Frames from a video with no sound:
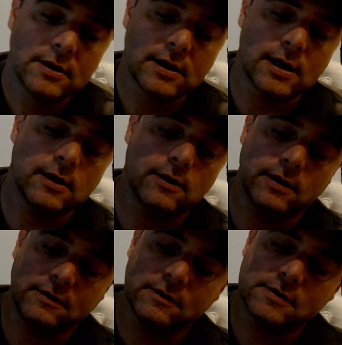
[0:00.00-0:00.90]
I
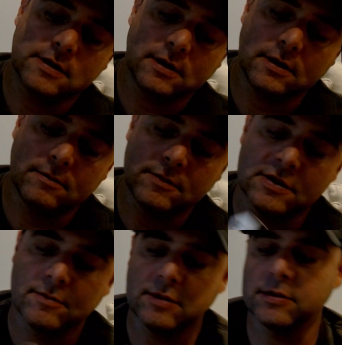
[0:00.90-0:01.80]
like this game.
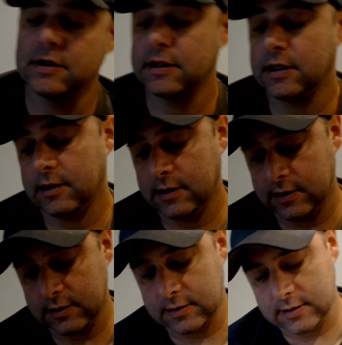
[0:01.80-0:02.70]
Some people did not
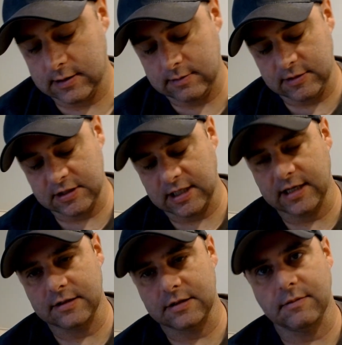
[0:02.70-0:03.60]
like this game. This
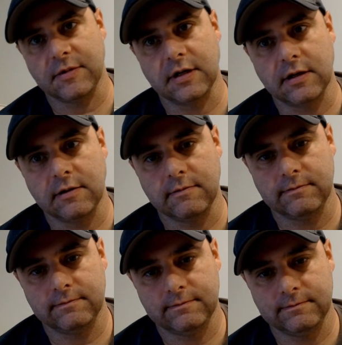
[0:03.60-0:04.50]
has something in it.